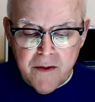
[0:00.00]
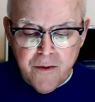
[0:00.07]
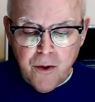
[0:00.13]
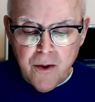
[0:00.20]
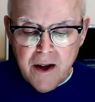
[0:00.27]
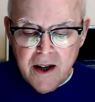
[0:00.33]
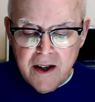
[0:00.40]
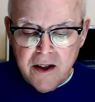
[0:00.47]
for
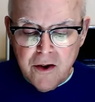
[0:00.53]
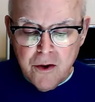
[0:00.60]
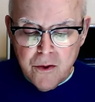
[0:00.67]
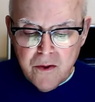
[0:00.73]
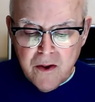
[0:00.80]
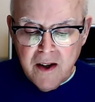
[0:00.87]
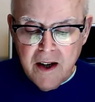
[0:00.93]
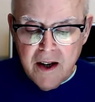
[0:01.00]

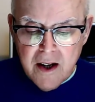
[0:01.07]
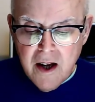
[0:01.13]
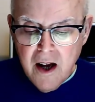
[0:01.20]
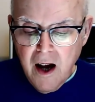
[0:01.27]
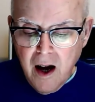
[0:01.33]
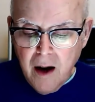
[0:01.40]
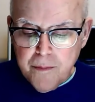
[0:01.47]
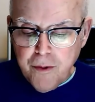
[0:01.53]
EQT,
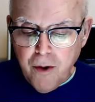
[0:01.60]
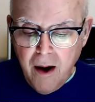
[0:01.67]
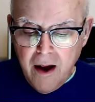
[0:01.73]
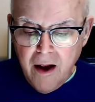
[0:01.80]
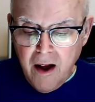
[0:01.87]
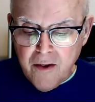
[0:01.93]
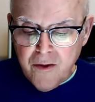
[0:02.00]
a